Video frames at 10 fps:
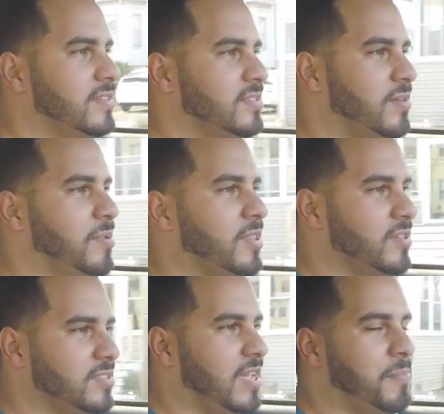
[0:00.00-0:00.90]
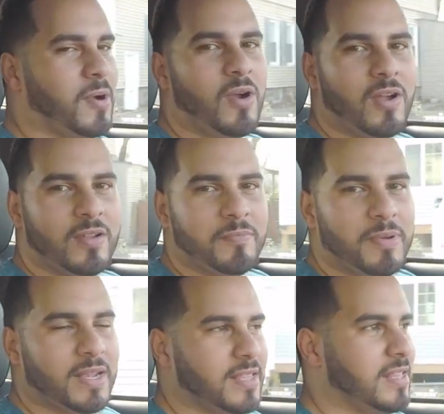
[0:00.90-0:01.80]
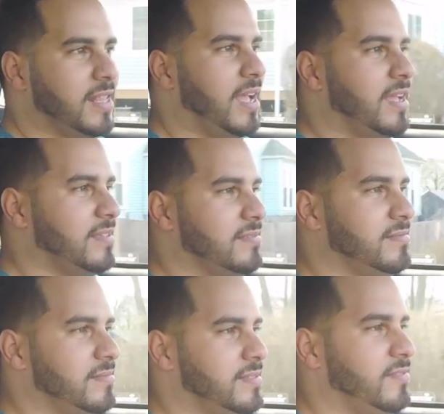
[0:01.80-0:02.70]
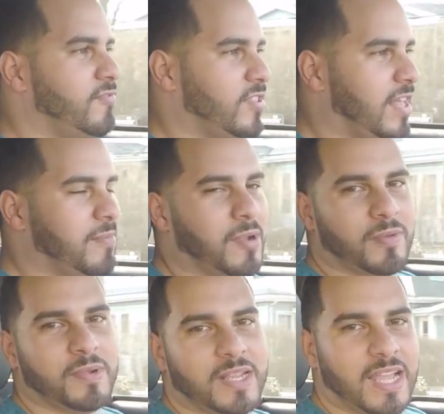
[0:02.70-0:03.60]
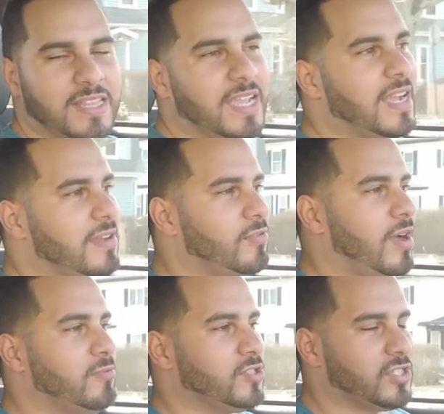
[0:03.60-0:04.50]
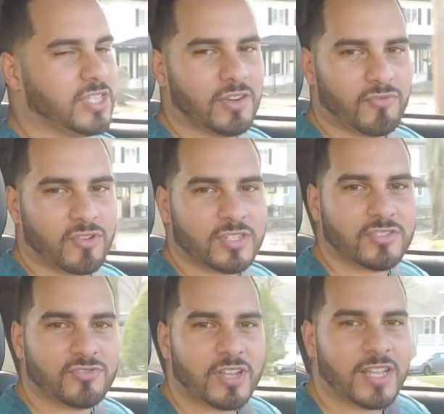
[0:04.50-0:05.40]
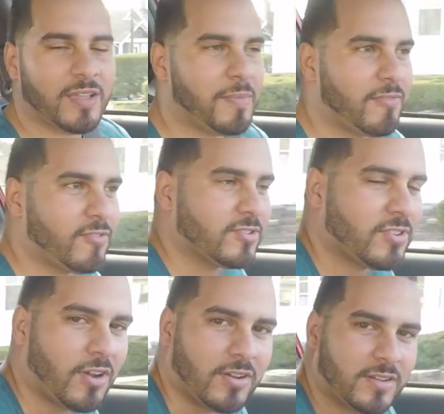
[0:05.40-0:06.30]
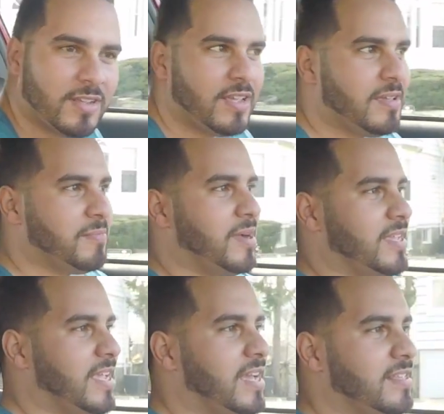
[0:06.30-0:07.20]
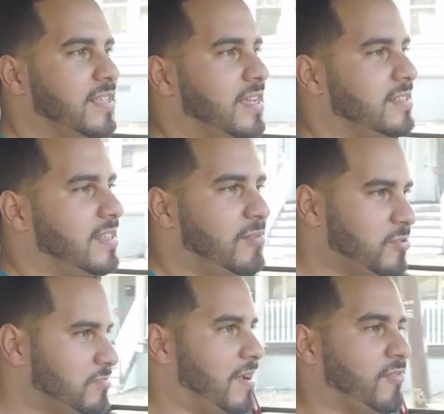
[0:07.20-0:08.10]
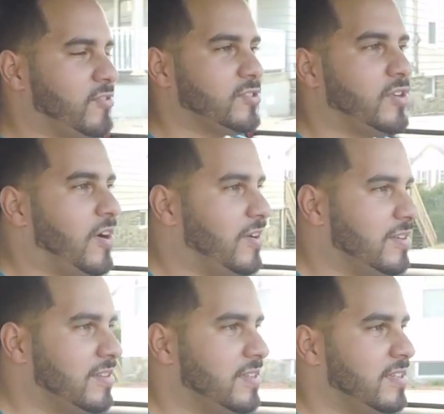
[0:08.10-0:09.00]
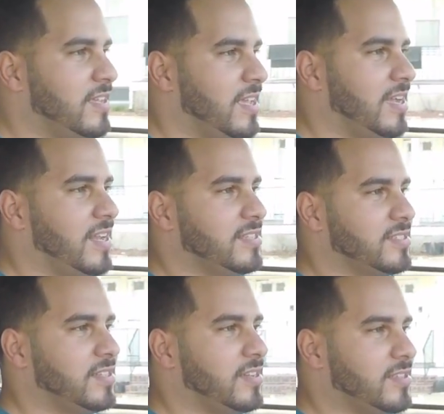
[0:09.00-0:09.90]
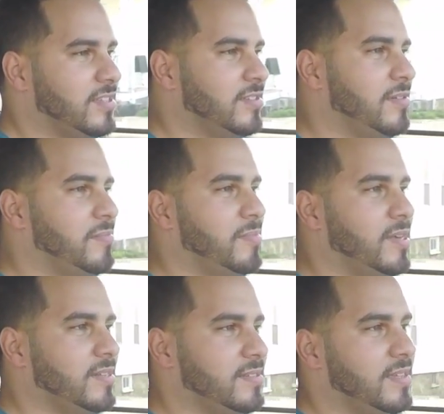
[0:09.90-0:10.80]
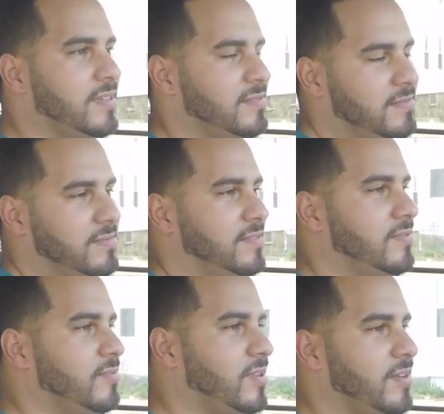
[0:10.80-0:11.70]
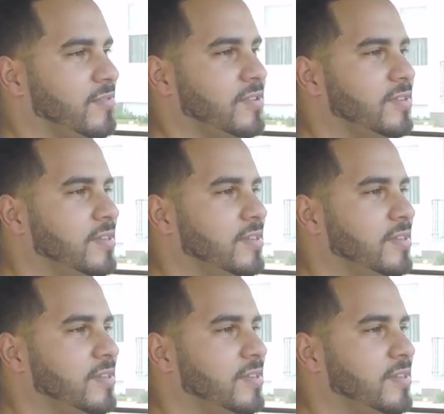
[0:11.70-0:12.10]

some other type of car better than that for that amount of money. I think I was just in a rush to try to get my first car. But yeah, that was my first car. Kind of sucked, but whatever.